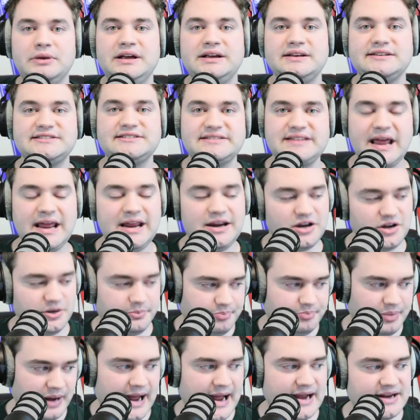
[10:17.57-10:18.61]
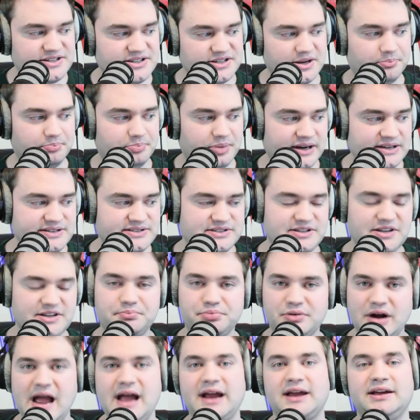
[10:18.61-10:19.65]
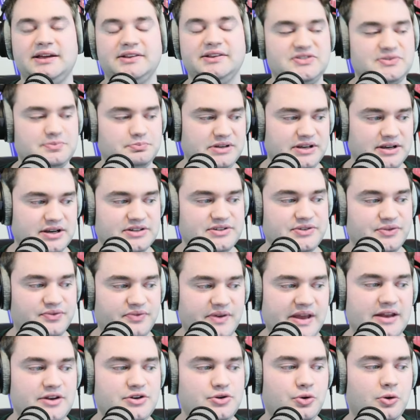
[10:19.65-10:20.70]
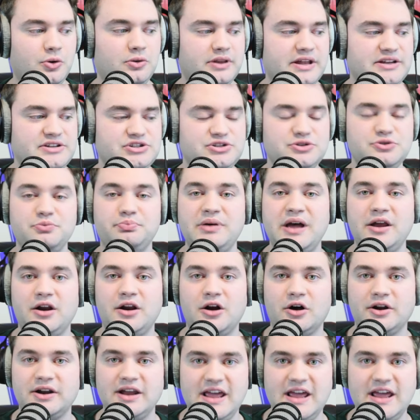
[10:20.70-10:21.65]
Say goodbye to busted brackets because FanDuel lets you bet on